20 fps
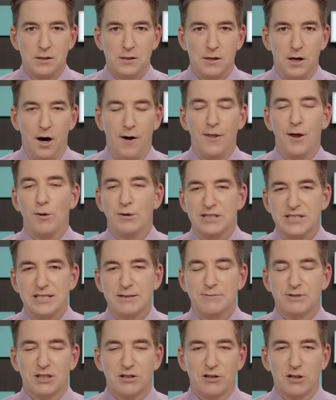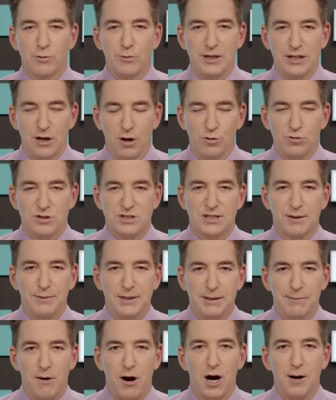although it seems clear we know who some of
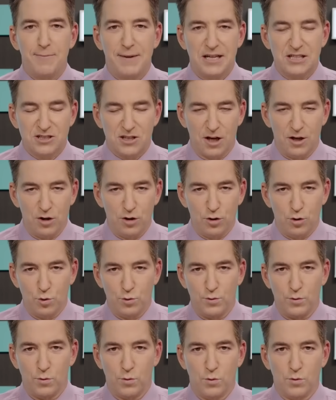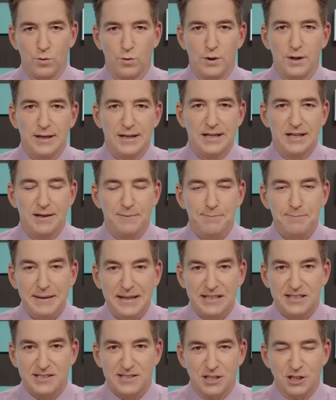them are based on who
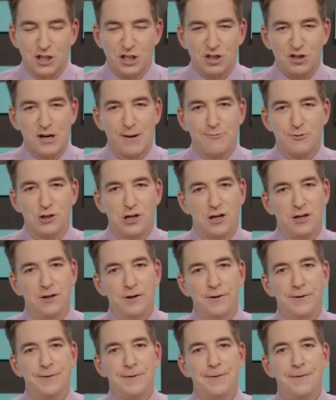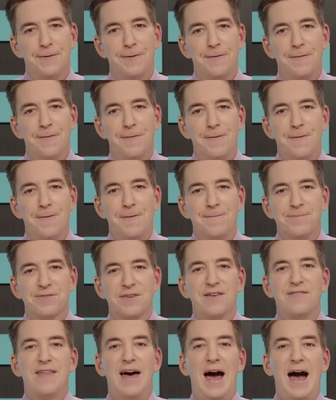meets the description,
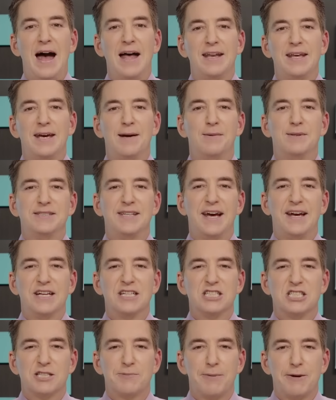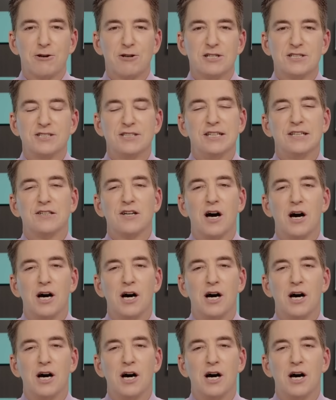that it was a conspiracy to